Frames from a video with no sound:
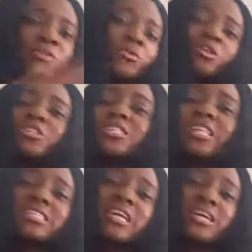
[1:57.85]
No, not just the
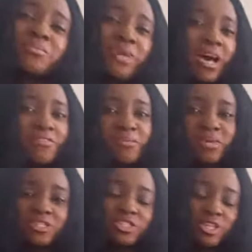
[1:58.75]
letter A, but
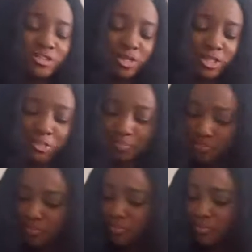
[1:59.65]
alphabet generally.
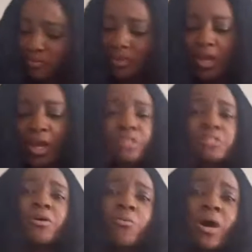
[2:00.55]

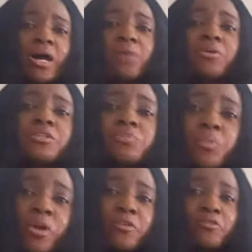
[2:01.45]
So while I was
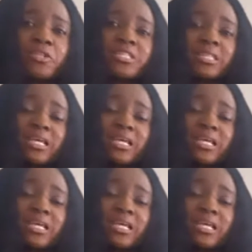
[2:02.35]
preparing for this